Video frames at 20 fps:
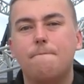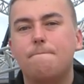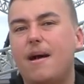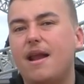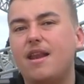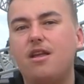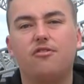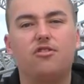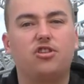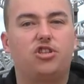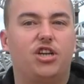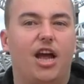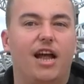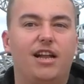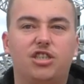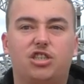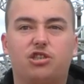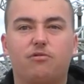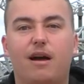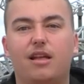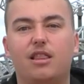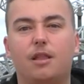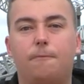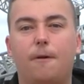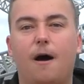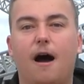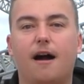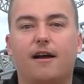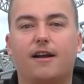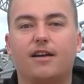Many other chains around
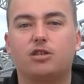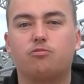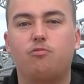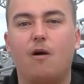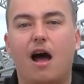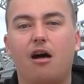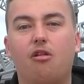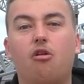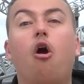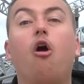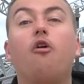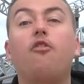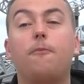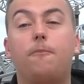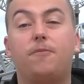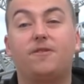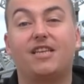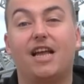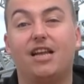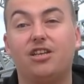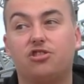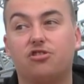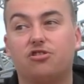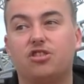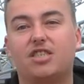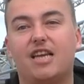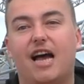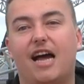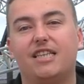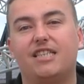the Park as well, other
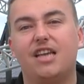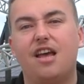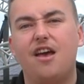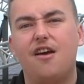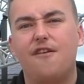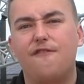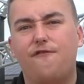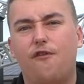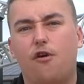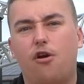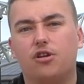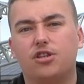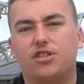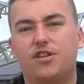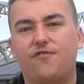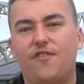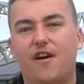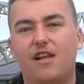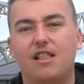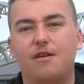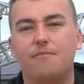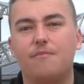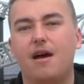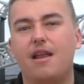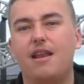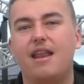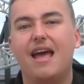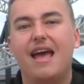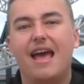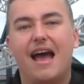potential sites for
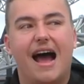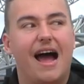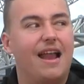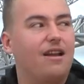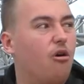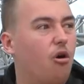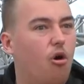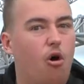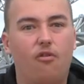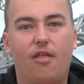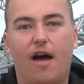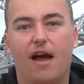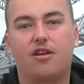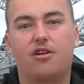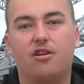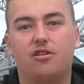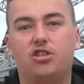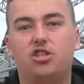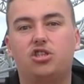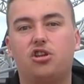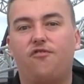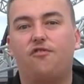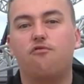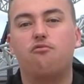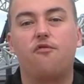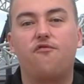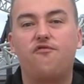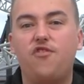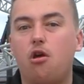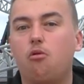development and all that good stuff
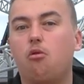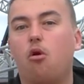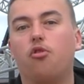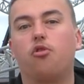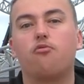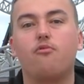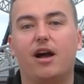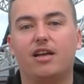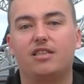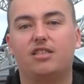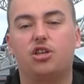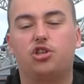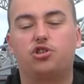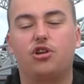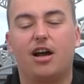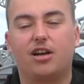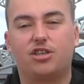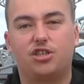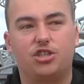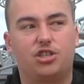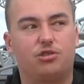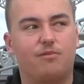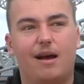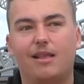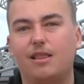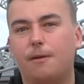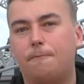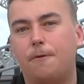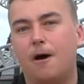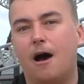and review all the rides and attractions
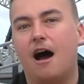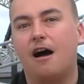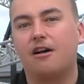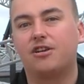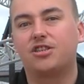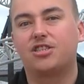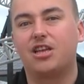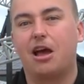around the park.